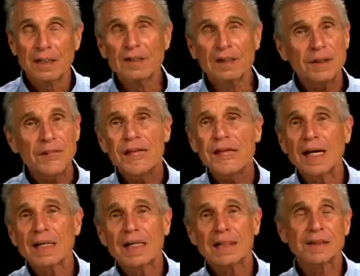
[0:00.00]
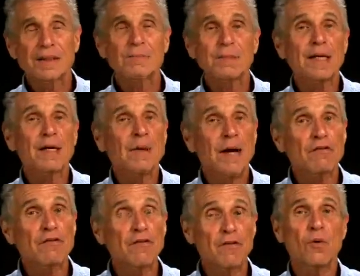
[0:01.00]
So today I'd like to speak about
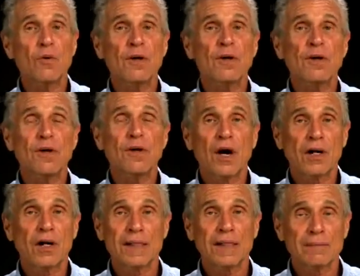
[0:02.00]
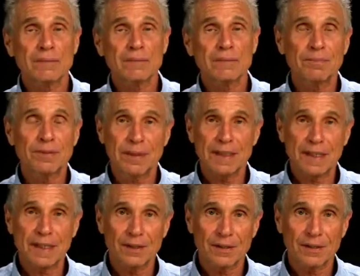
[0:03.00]
four archetypes in
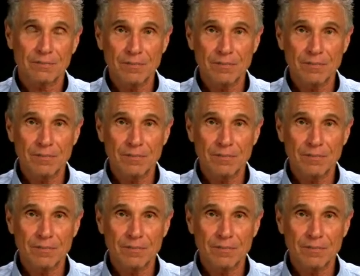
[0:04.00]
particular.